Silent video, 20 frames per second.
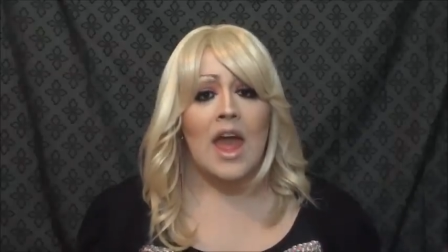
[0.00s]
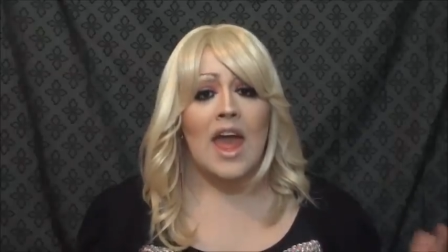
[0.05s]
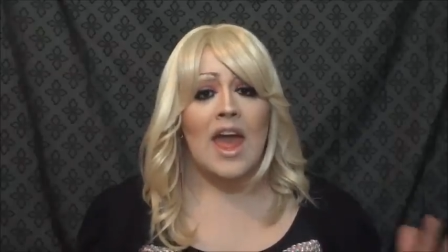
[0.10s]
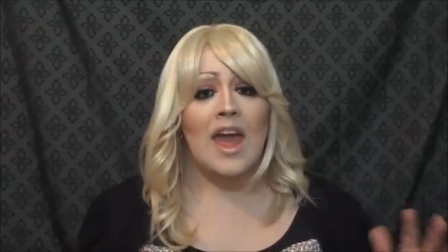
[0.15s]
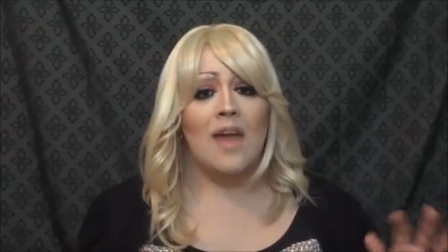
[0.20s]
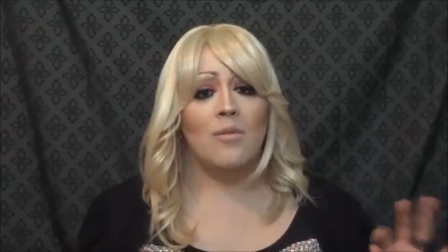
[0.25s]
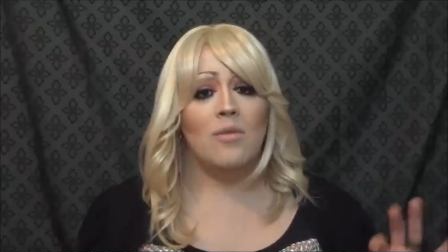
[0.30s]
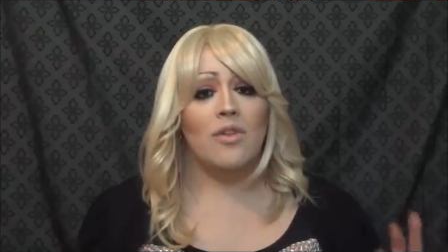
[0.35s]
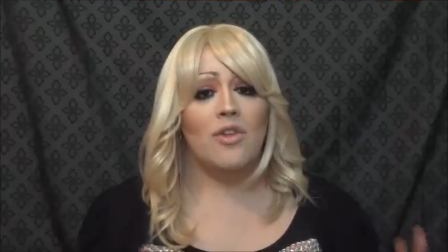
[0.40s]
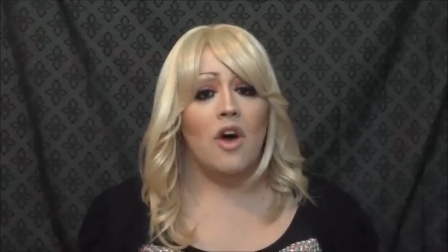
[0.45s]

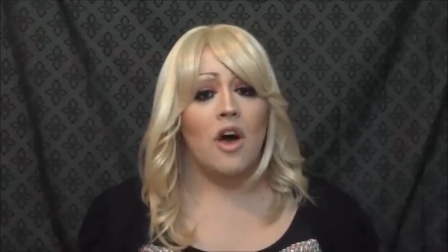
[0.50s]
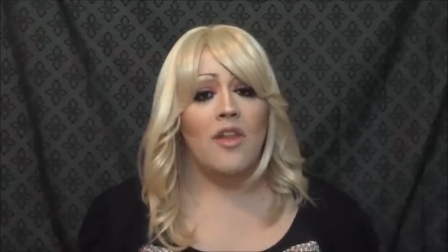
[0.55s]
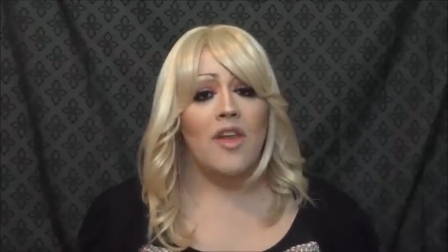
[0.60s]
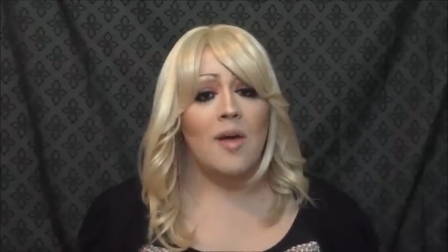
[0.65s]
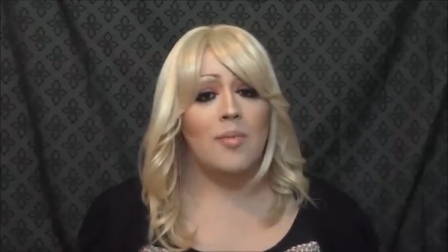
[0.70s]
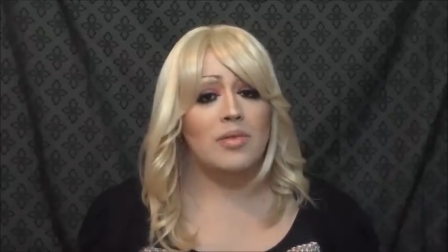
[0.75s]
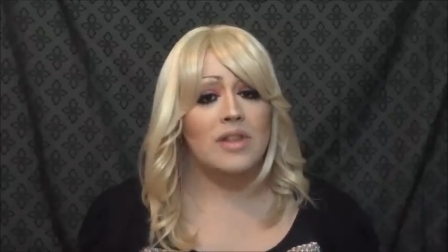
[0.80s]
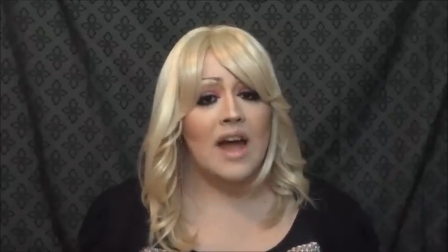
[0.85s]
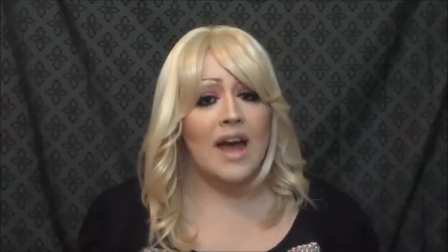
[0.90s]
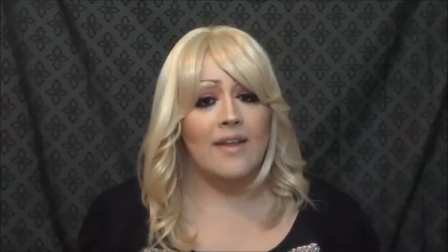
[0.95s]
And with all
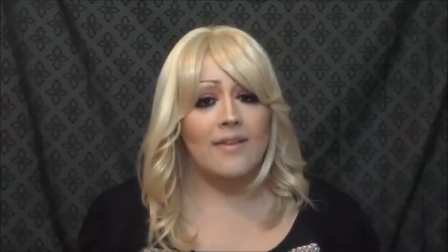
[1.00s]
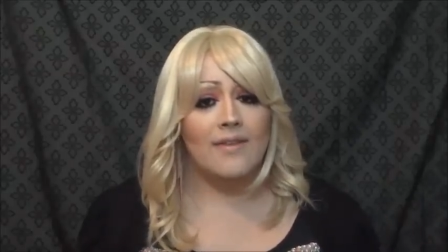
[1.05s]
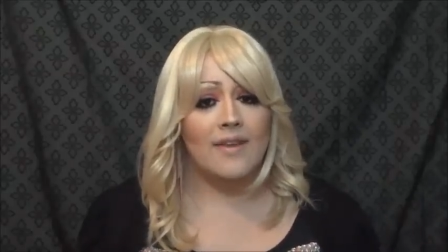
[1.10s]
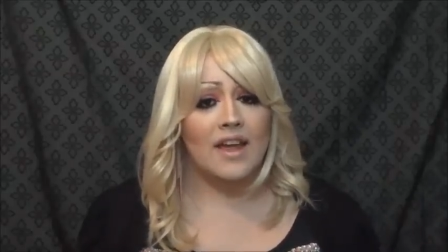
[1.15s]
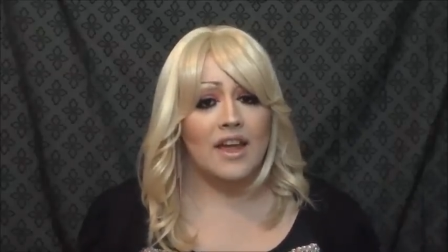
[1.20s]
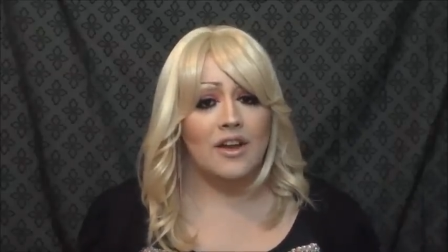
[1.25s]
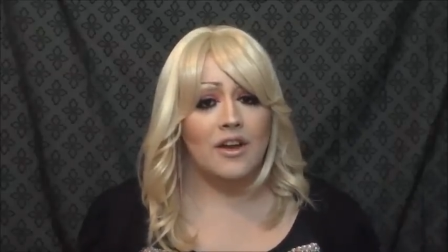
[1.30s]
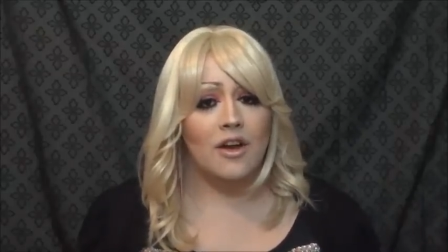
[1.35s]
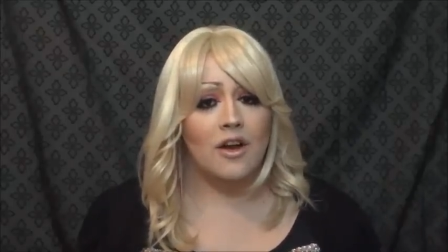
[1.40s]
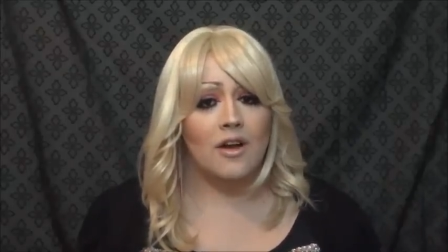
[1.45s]
that
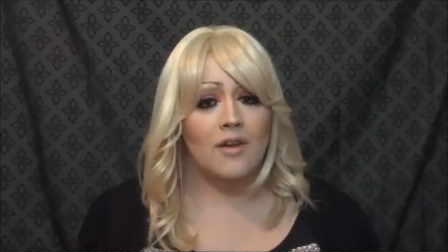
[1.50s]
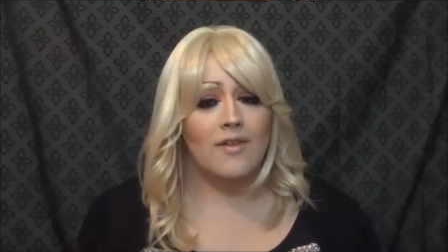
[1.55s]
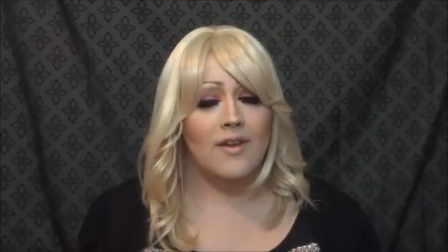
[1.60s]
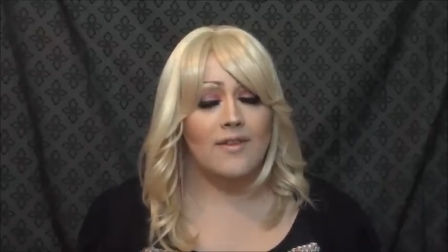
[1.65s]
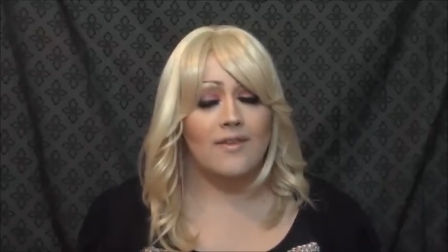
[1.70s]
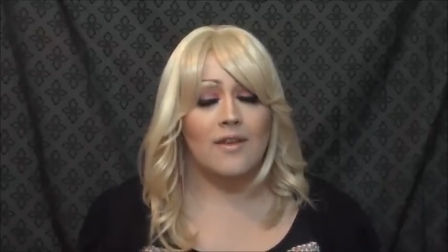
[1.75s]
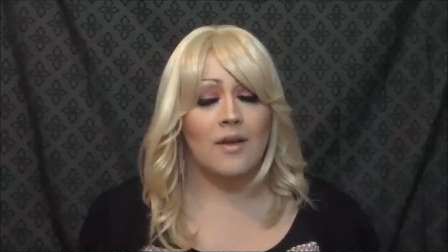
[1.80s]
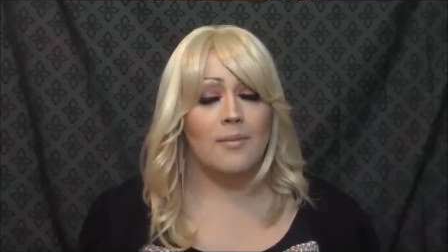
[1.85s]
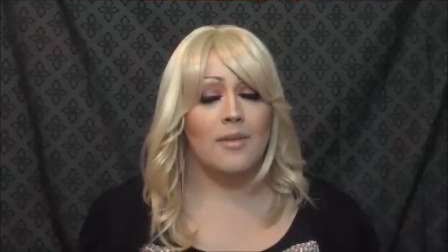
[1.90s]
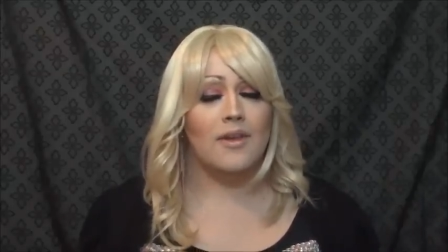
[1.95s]
plastic in her,
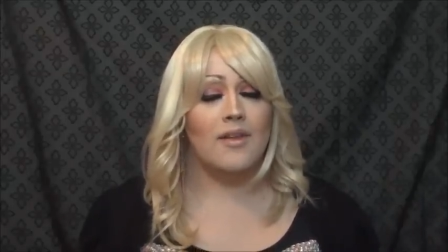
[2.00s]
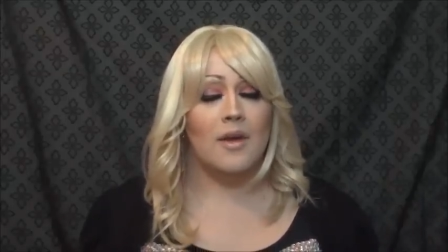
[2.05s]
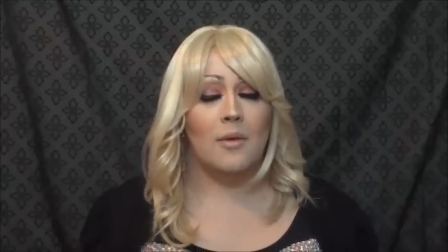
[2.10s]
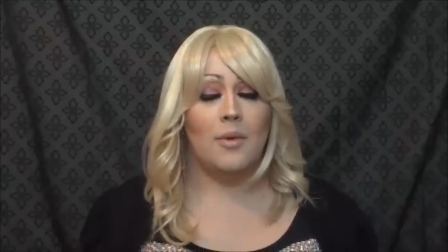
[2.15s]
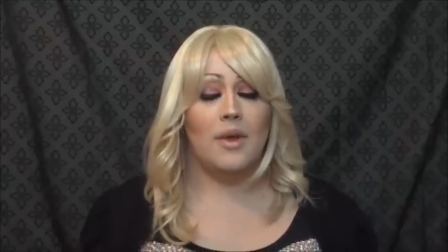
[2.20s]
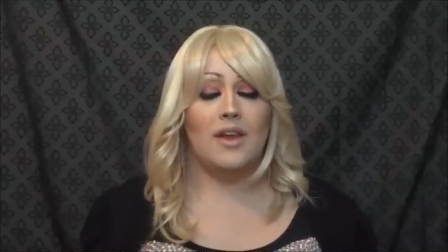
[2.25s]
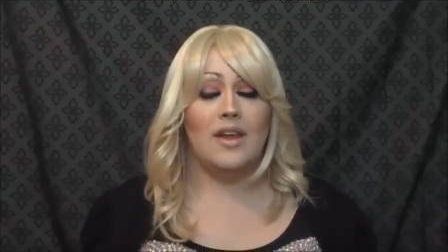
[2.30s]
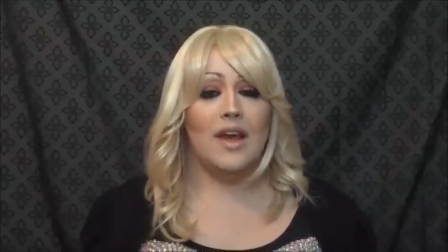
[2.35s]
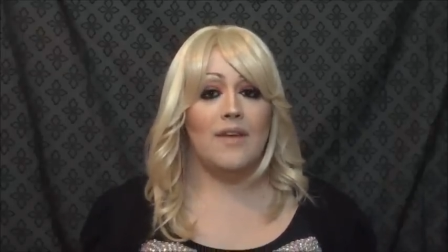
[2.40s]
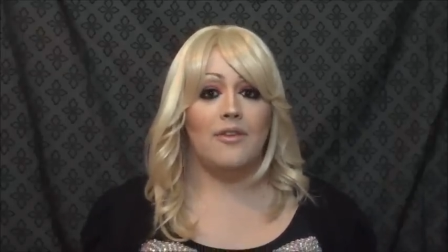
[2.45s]
that's something that
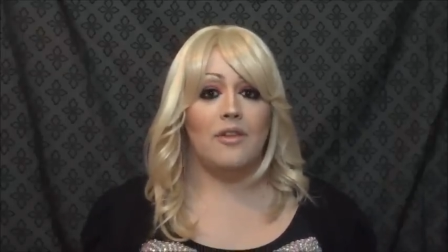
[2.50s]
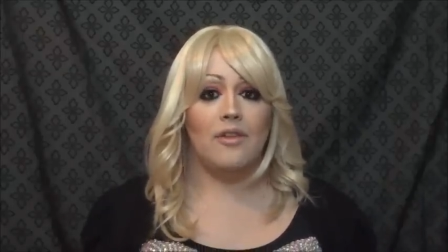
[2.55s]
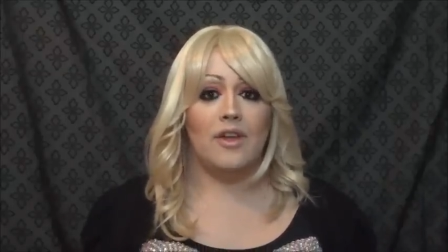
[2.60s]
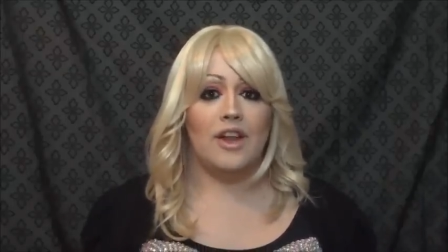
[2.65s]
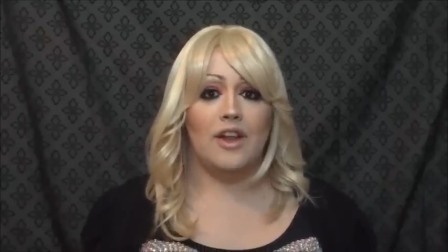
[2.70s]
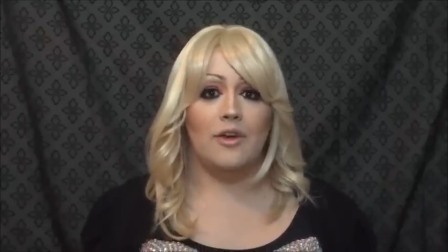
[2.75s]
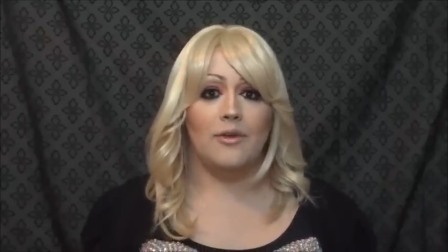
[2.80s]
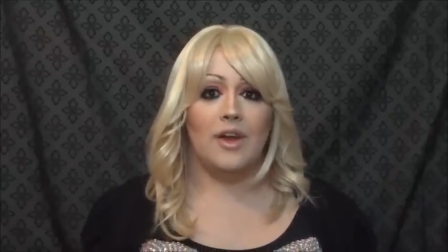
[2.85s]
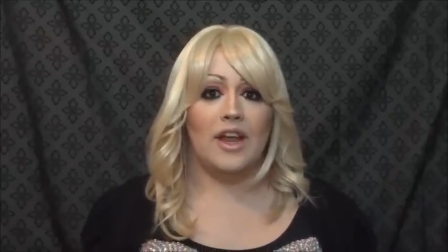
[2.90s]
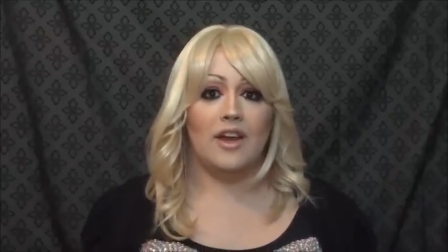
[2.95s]
we
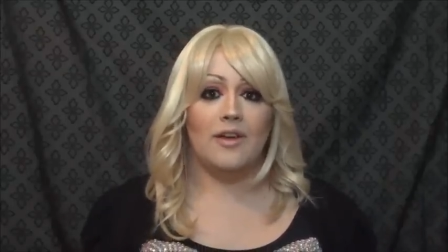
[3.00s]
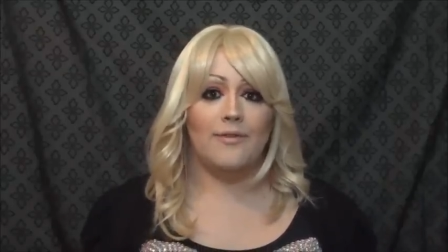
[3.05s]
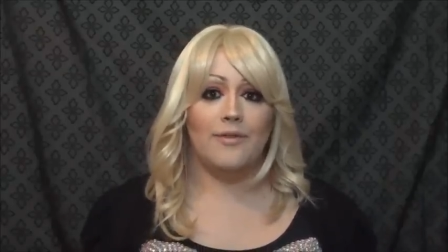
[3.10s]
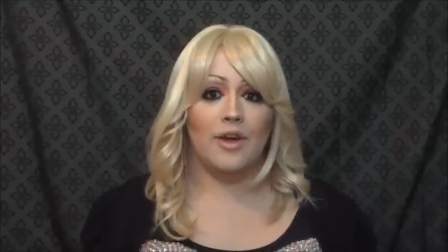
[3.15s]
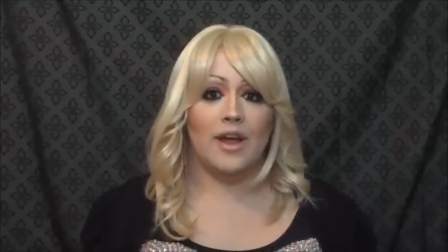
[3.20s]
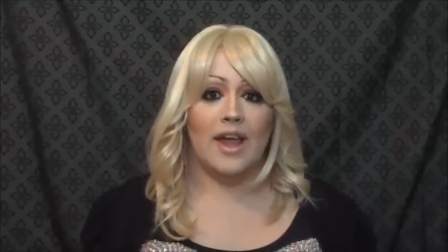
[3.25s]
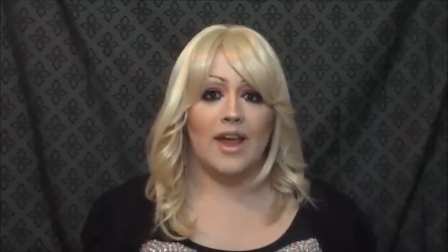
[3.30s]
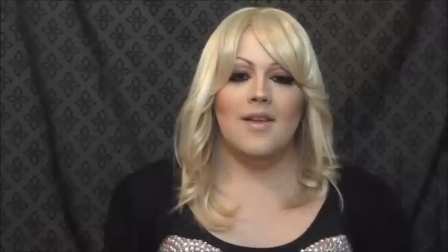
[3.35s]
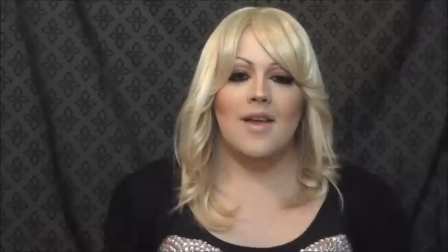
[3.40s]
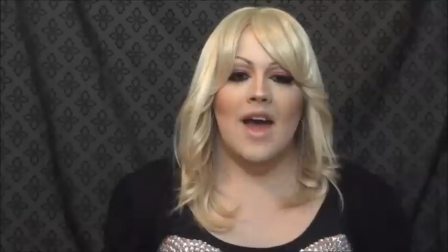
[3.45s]
definitely don't need to
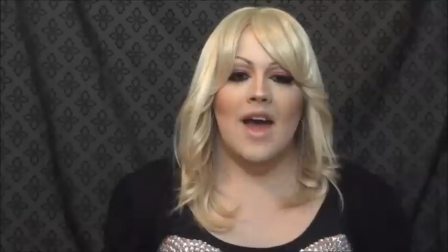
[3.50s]
forget.